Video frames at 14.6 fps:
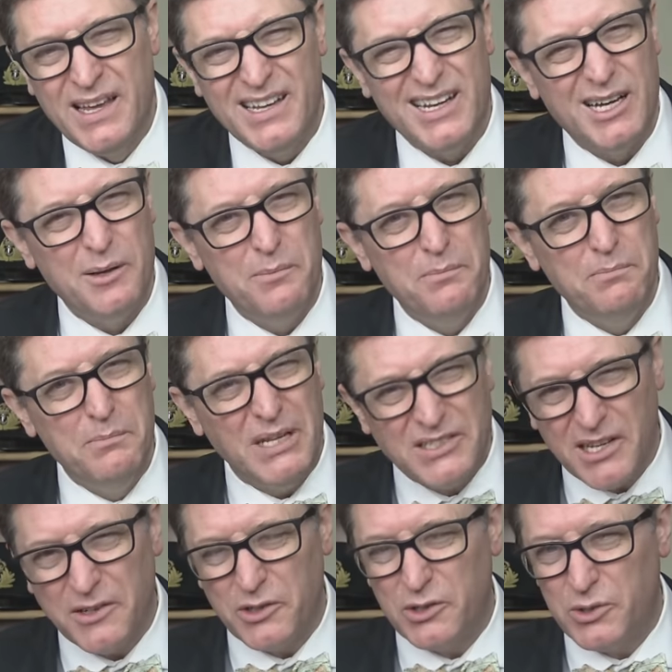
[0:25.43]
um,
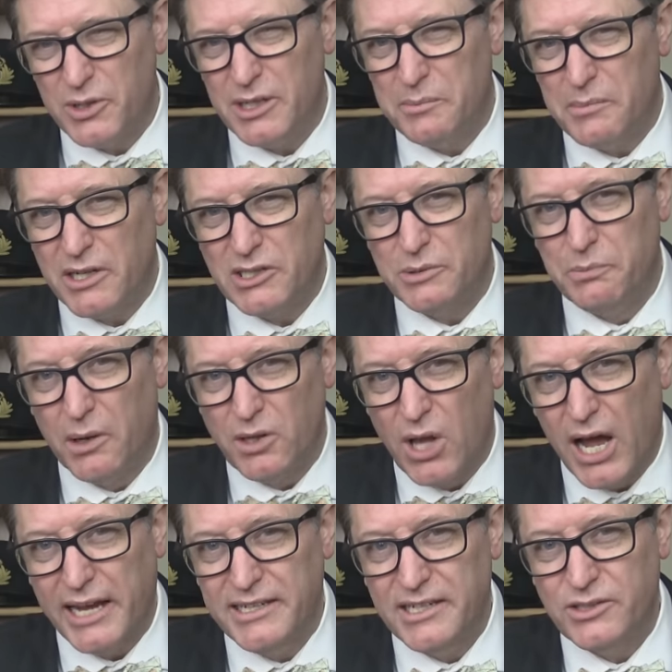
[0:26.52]
misunderstood and much
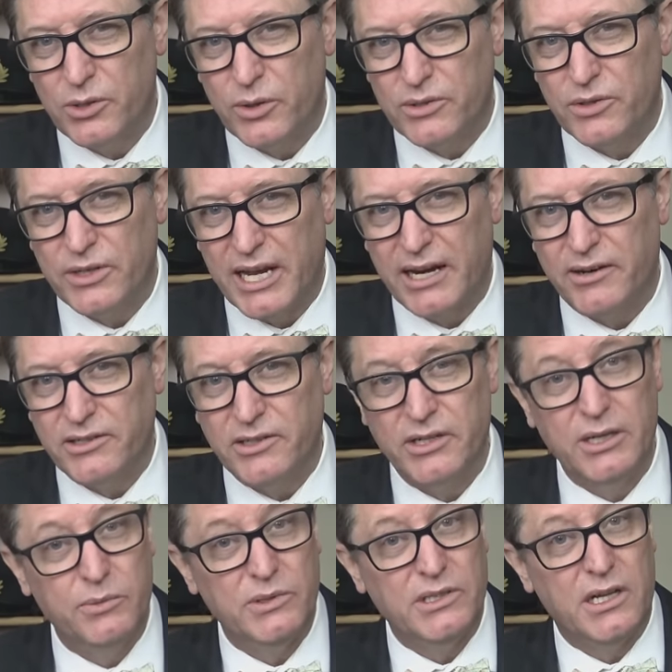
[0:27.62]
maligned historical character,
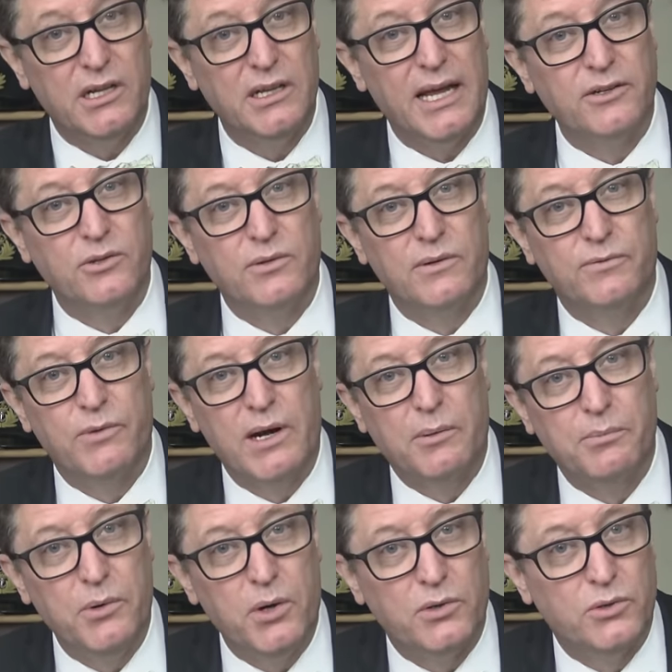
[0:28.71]
he was a collector of rare
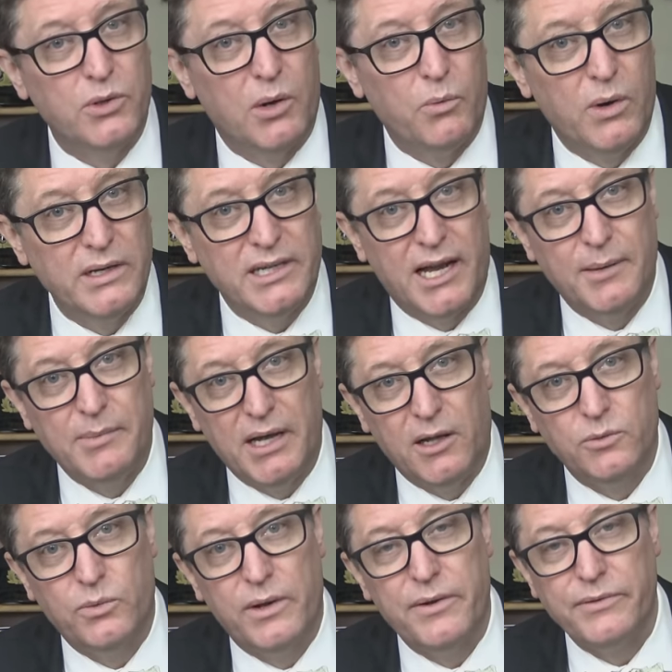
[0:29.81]
books who at one time
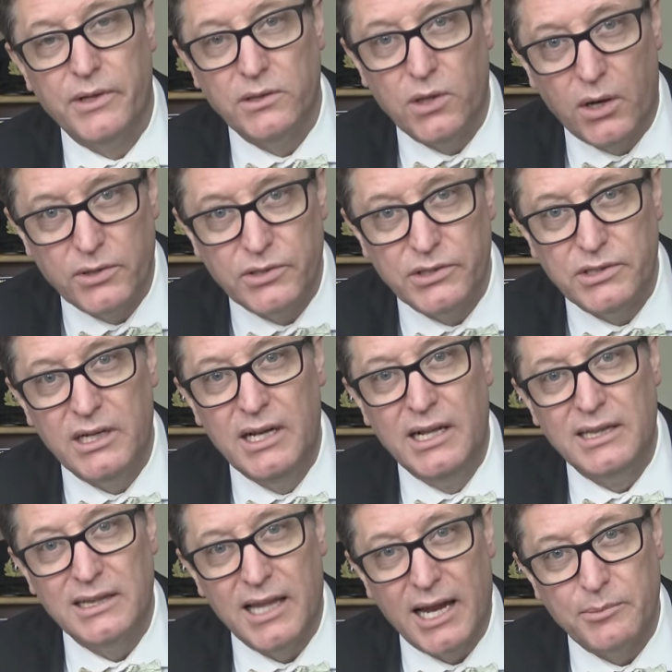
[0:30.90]
held one of the largest
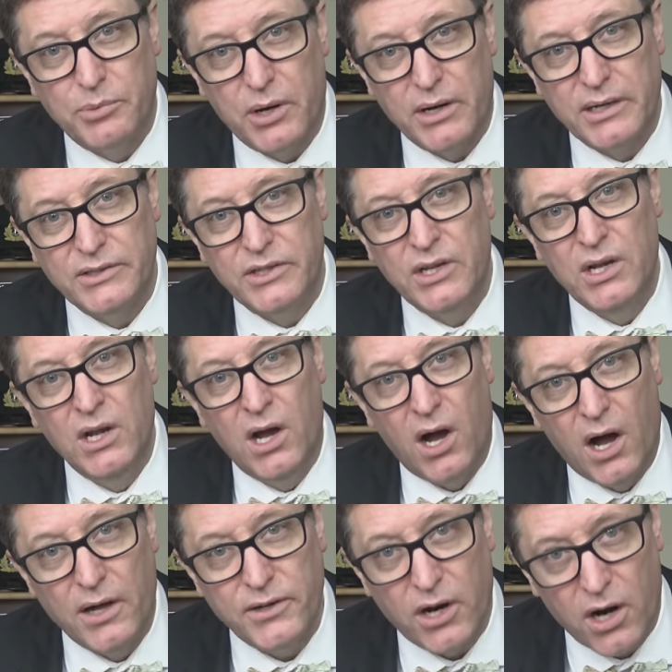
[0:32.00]
libraries
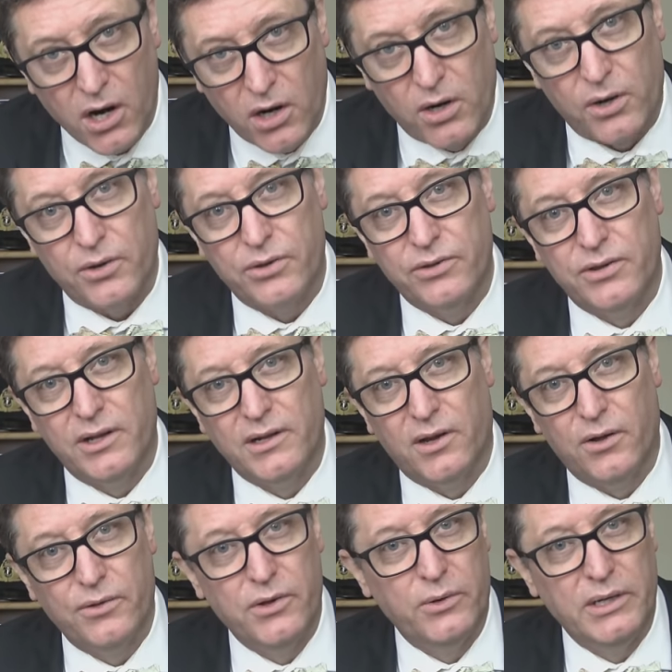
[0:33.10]
on earth. And
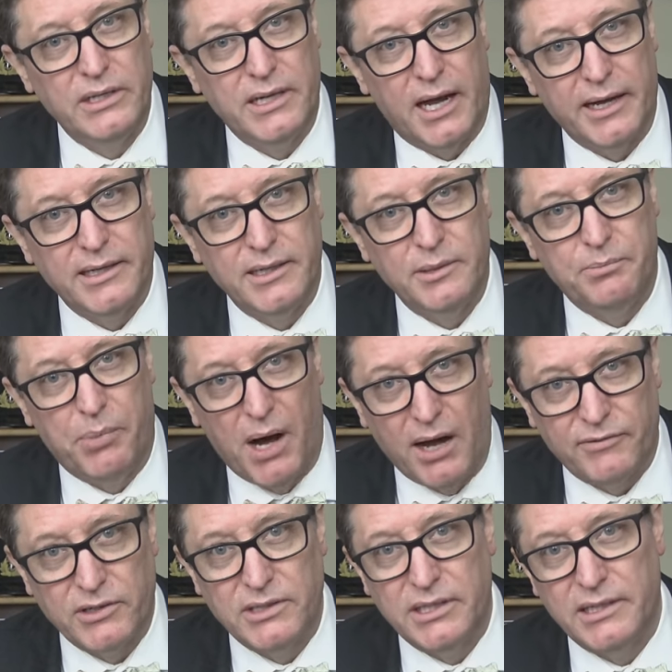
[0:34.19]
although he died in
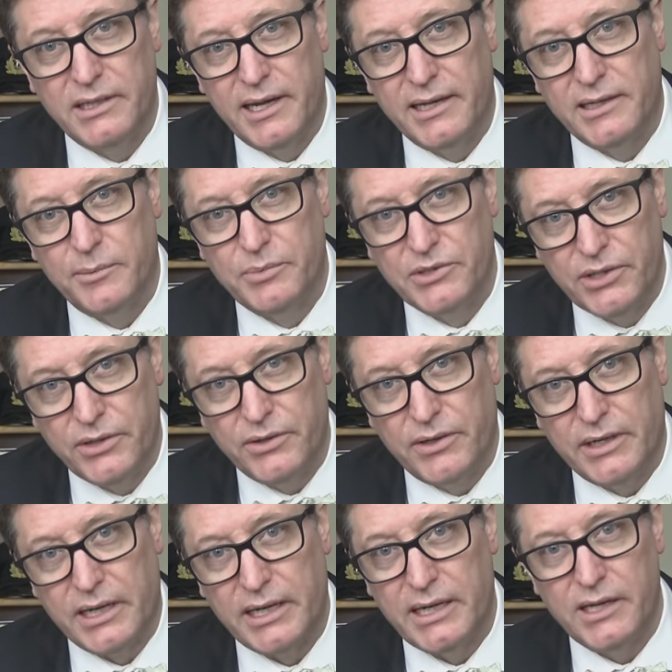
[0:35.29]
poverty and
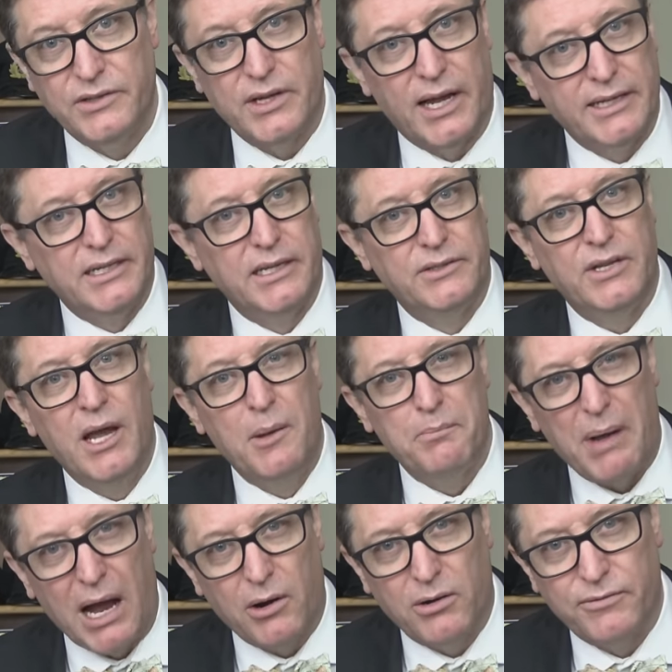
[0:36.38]
obscurity, his ideas
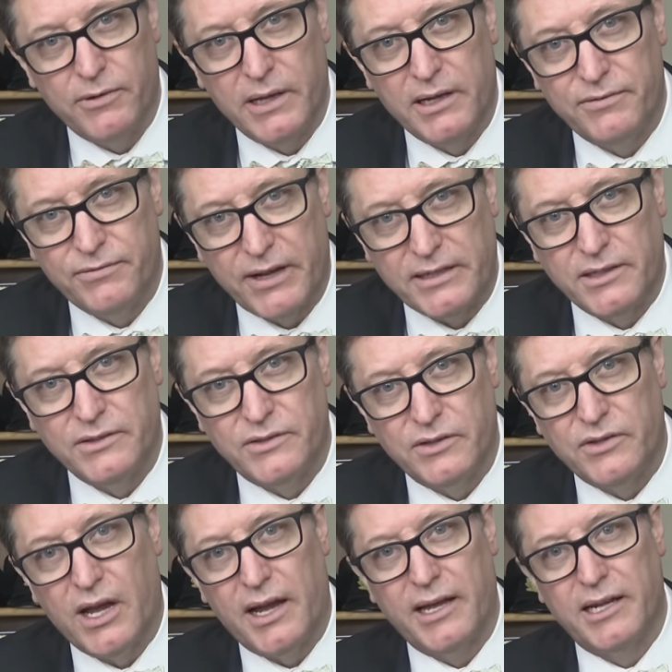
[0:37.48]
powerfully affected
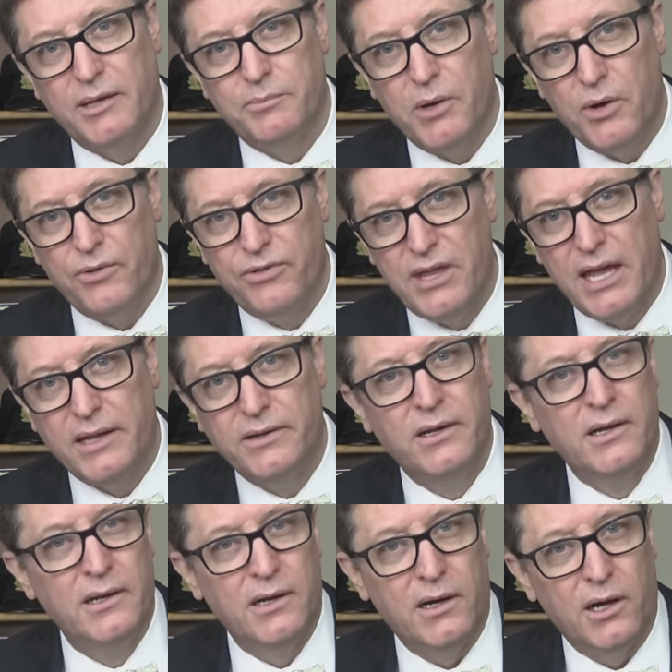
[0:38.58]
society, both then
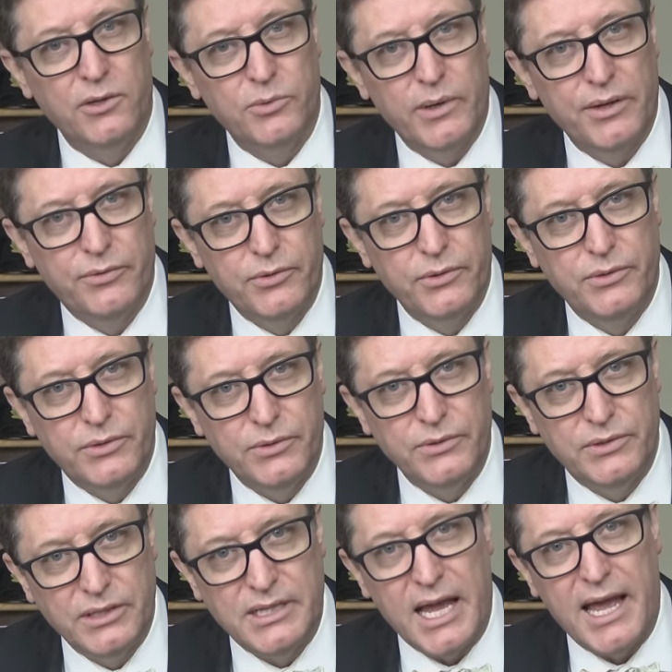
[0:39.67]
all the way through to
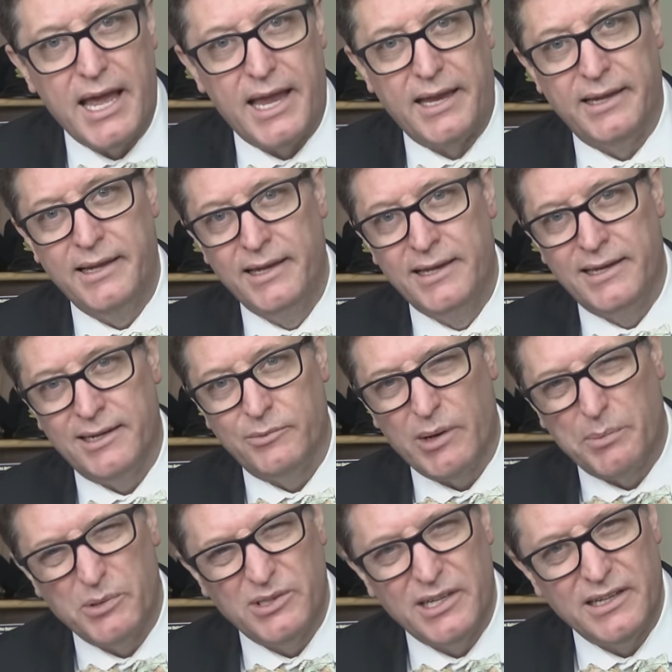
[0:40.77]
today. And he
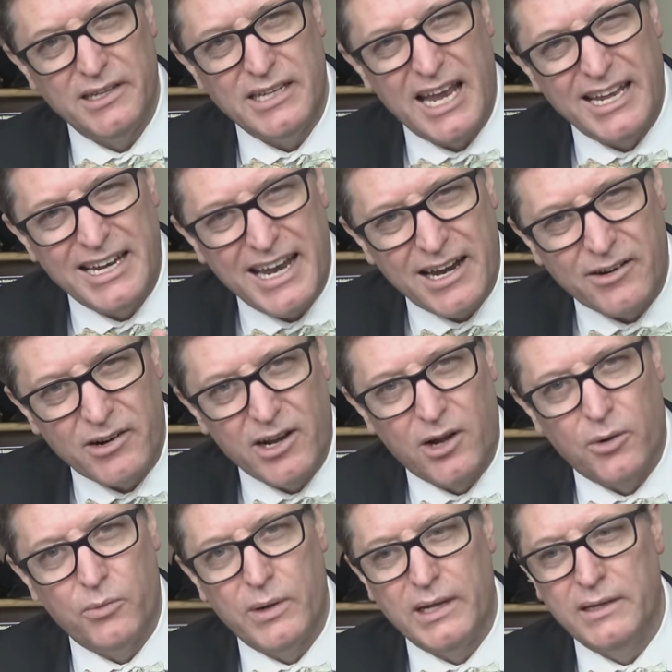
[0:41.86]
represented an
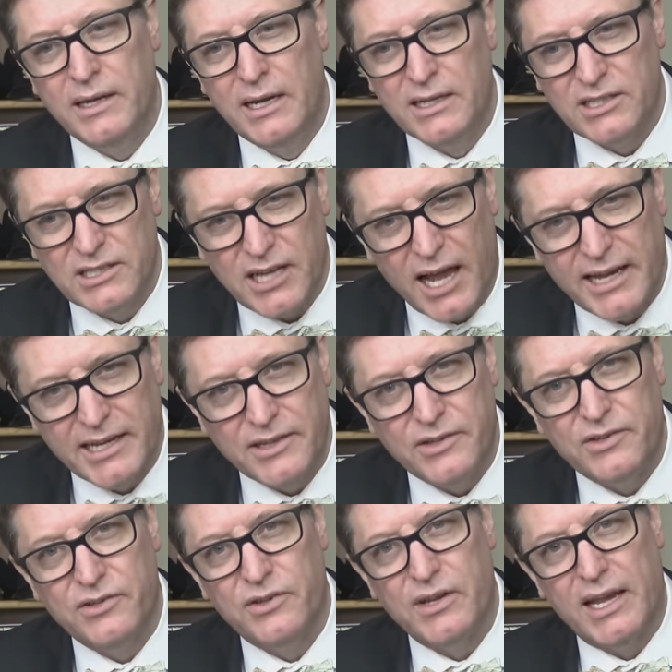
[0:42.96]
era when
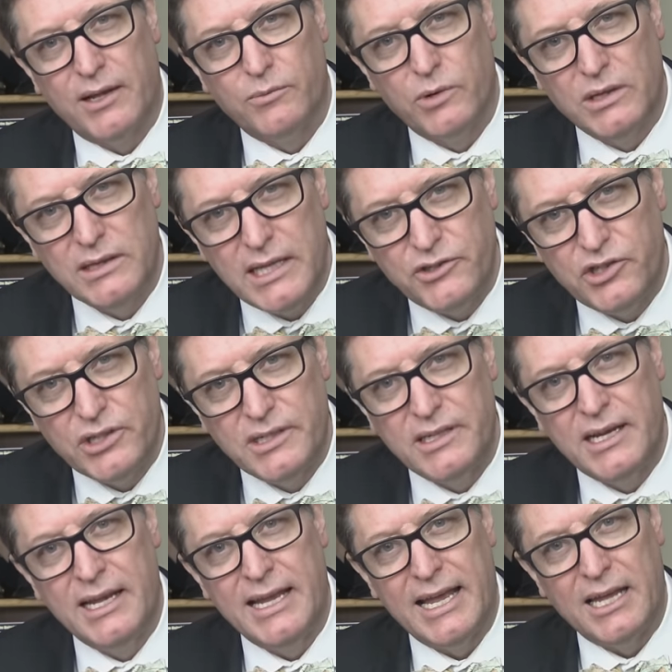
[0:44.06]
science and
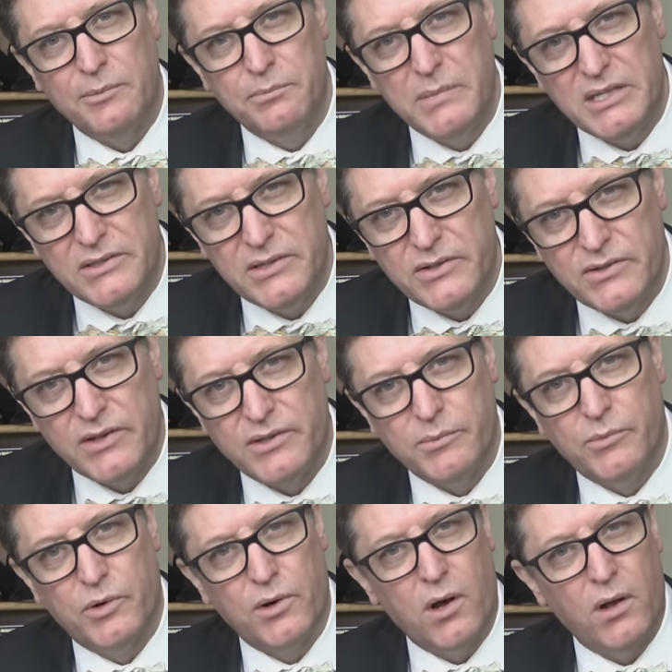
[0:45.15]
religion and
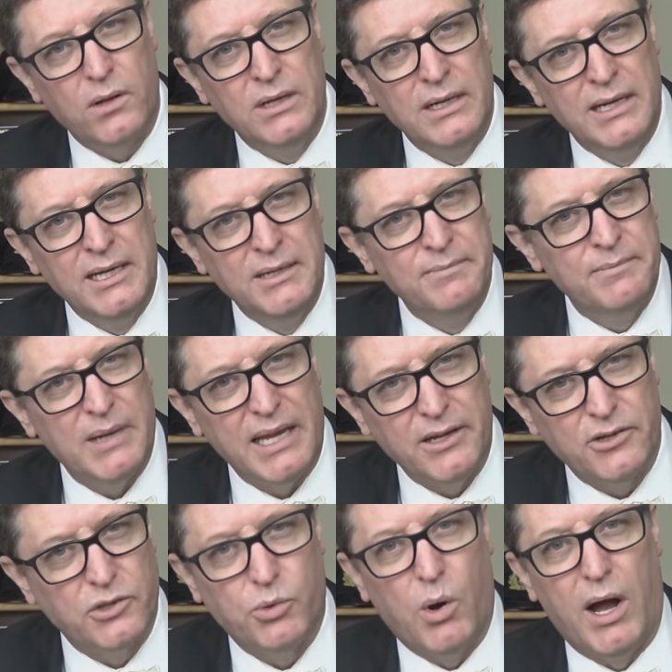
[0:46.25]
mysticism were all
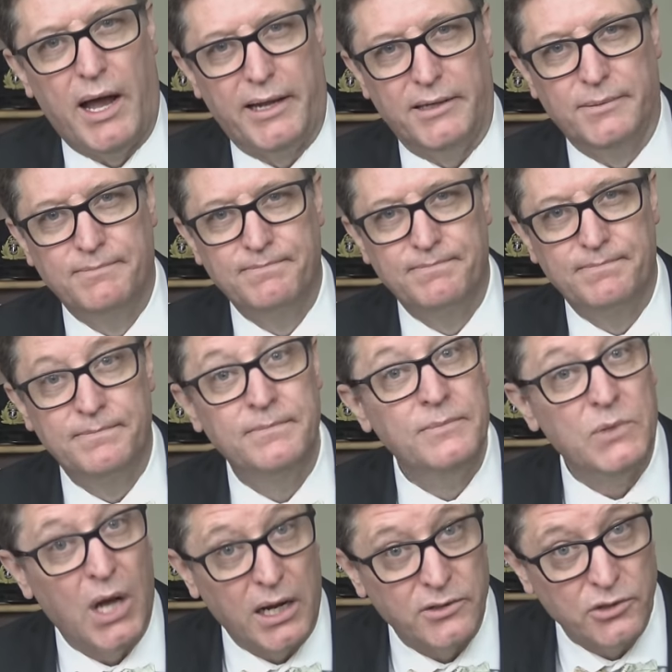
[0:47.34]
intertwined.
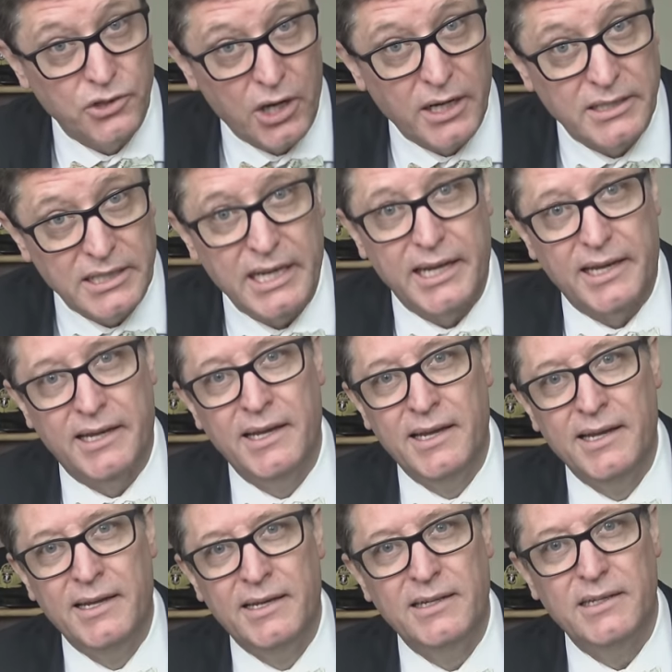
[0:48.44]
Dr. John Dee
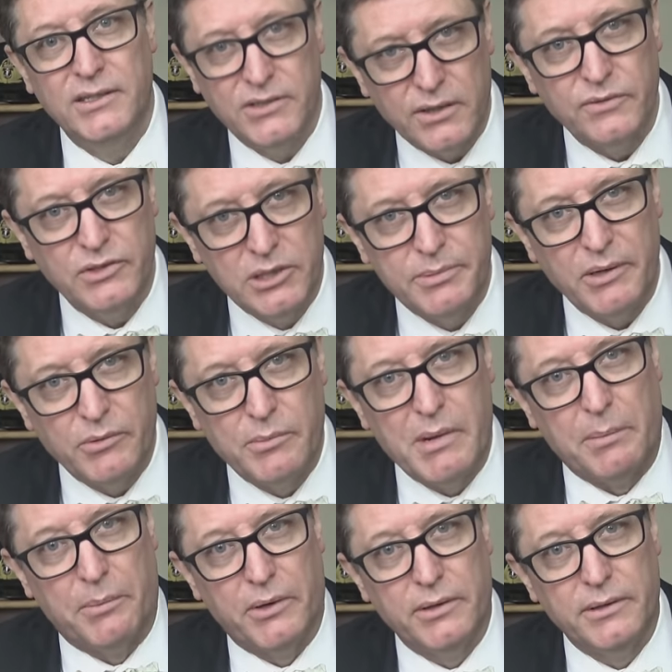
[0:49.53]
deserves to be
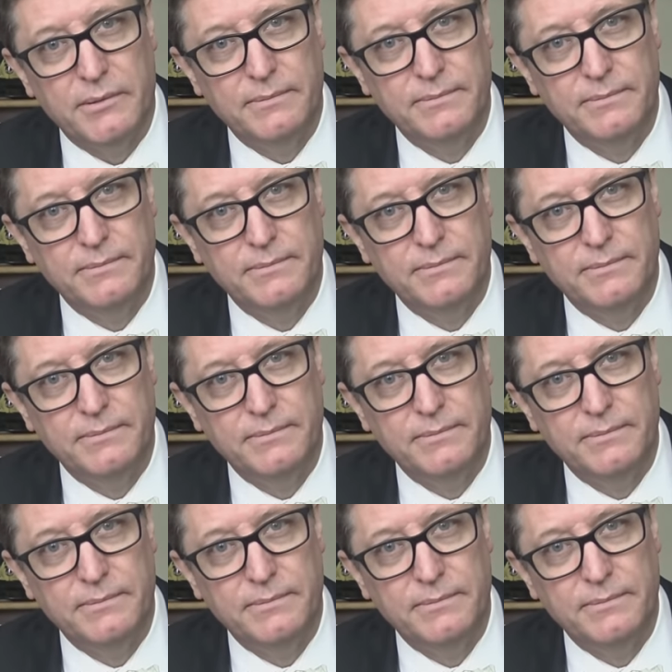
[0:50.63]
remembered.